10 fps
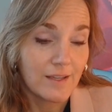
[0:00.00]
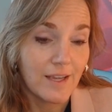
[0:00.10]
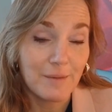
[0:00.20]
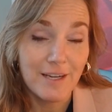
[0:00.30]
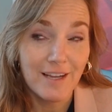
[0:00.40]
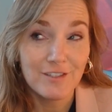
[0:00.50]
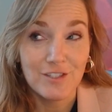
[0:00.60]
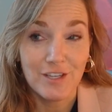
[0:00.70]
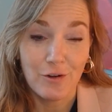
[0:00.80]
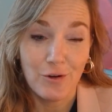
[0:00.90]
Yeah, I mean, kind of
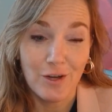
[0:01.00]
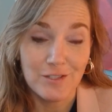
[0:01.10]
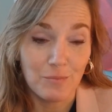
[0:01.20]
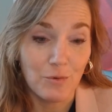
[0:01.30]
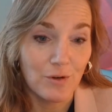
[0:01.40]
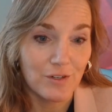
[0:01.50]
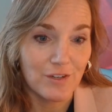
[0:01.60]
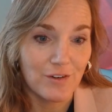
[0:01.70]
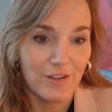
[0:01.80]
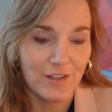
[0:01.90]
just like across the board,
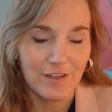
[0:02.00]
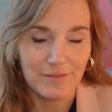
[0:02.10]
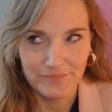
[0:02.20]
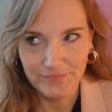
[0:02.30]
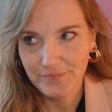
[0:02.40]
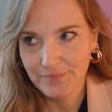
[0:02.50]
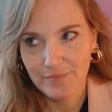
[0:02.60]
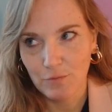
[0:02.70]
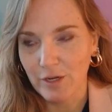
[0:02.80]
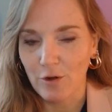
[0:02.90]
I think
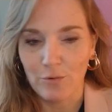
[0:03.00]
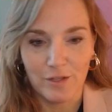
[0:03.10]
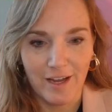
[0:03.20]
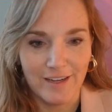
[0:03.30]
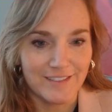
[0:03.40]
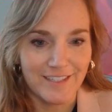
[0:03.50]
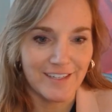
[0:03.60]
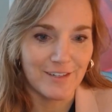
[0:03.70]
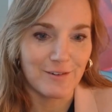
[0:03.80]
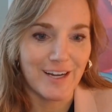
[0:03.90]
we all rely on
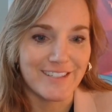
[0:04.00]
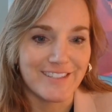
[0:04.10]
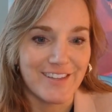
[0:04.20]
data, right?